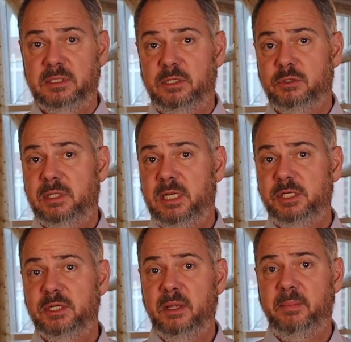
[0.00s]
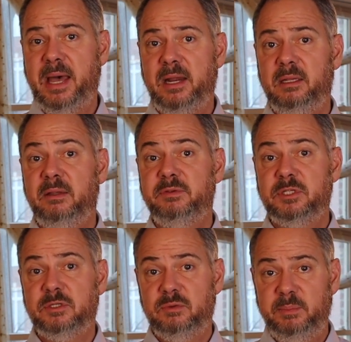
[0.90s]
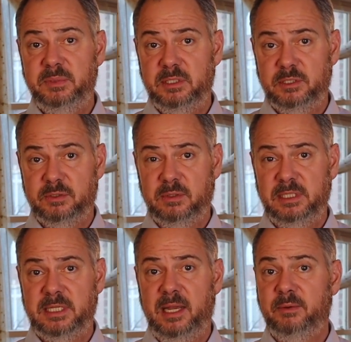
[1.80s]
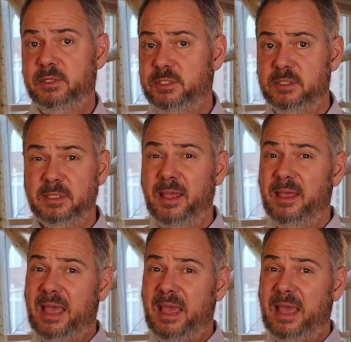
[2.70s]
is the traditional model of scripted storytelling, which is